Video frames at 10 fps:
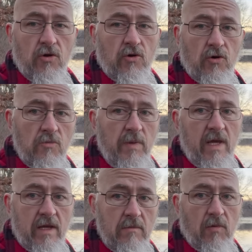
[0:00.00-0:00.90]
Could
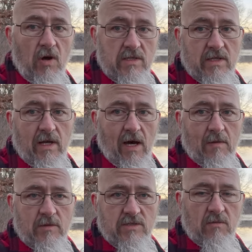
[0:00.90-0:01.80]
be in Boston
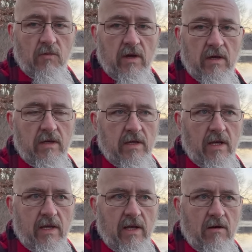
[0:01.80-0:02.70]
Harbor somewhere. You
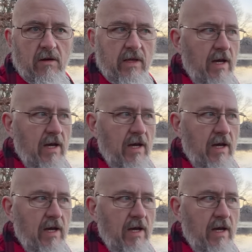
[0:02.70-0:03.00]
gotta get out of the